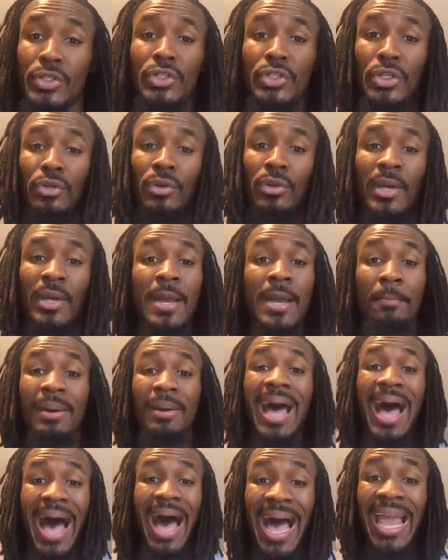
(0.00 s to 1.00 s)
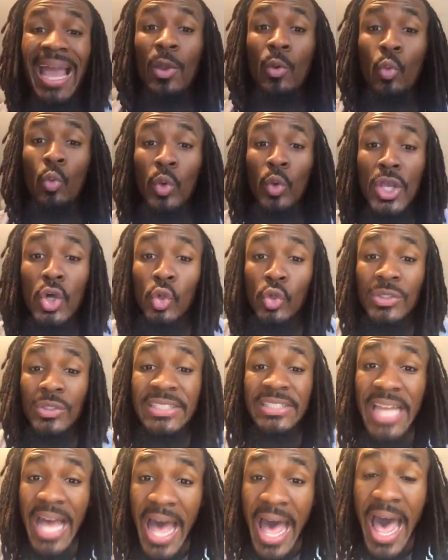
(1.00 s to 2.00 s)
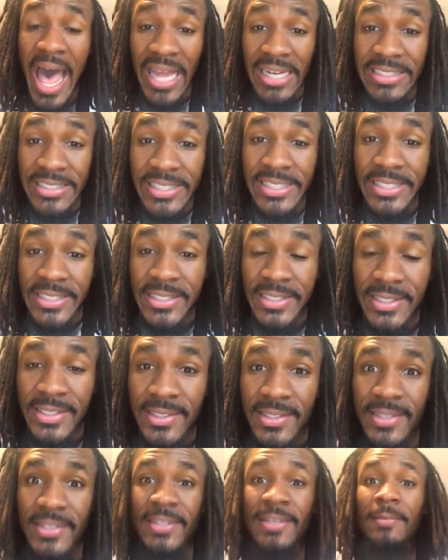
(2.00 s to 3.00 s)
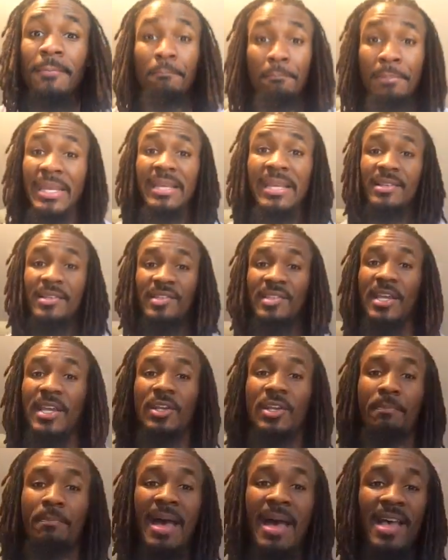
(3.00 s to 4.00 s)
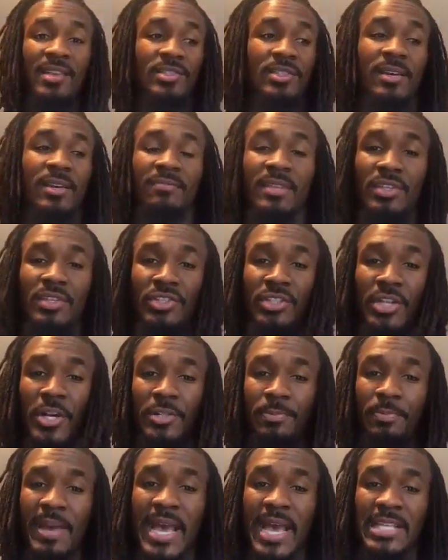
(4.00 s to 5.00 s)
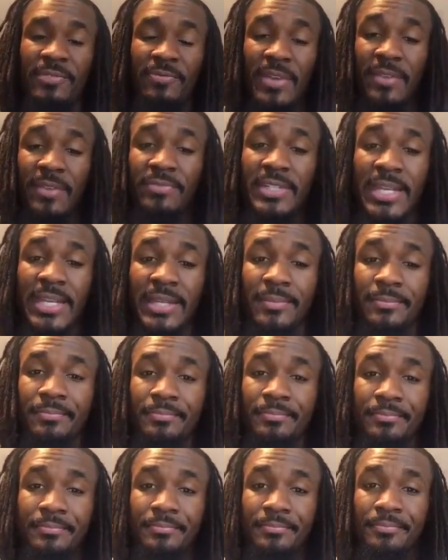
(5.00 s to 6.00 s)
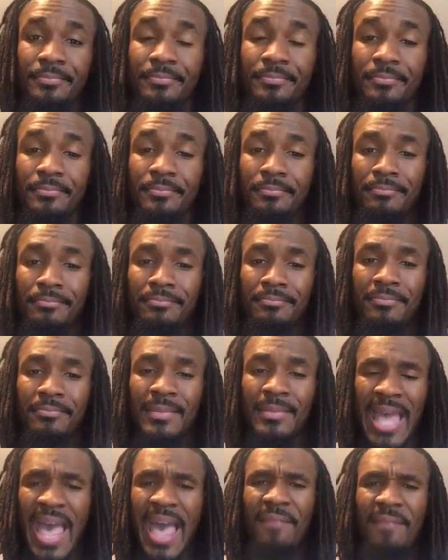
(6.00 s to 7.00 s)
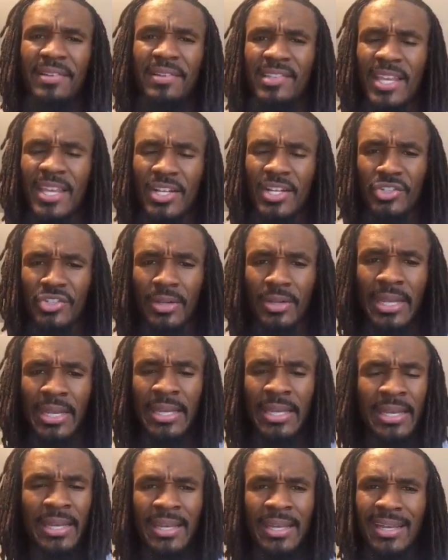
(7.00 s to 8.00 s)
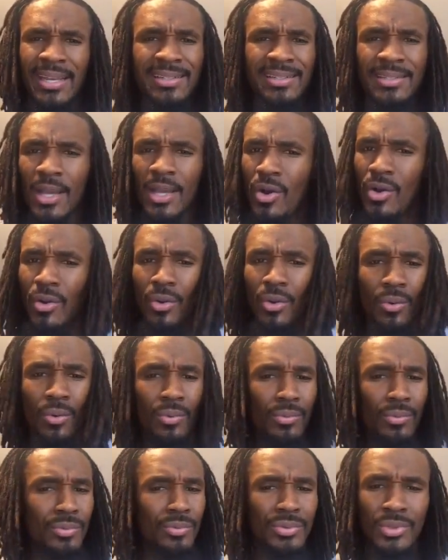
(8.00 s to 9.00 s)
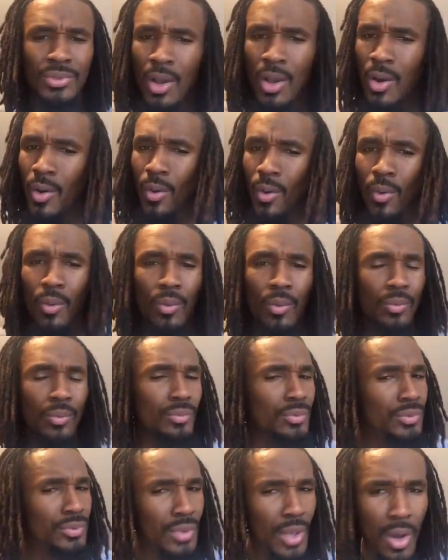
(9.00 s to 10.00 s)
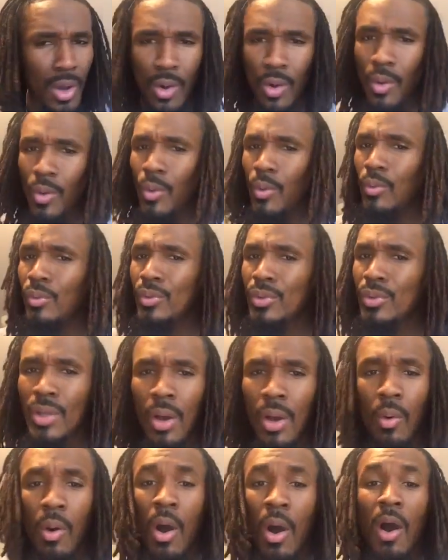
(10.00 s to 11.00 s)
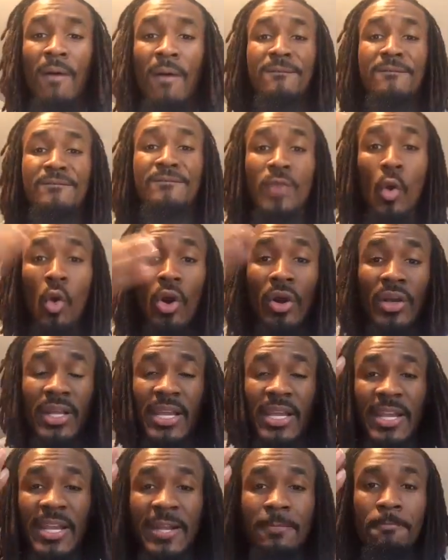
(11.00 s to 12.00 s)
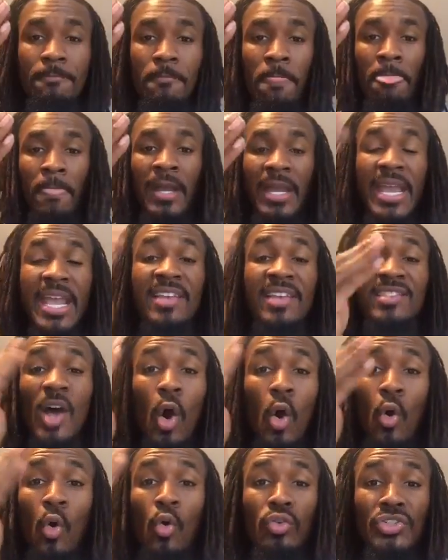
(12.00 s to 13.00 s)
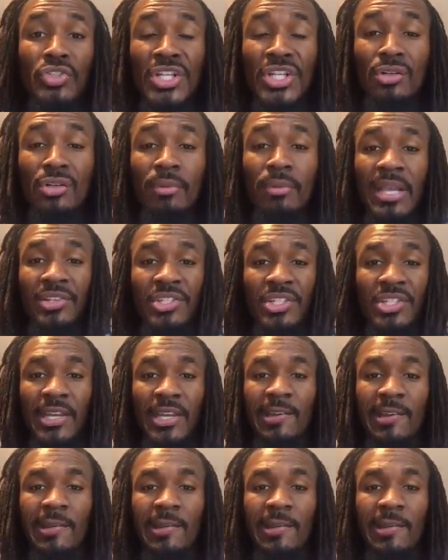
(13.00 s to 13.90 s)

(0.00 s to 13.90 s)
to do. But I will not be the senior pastor of this church past fifty, half a century. No, no, no, no. forty is a whole generation.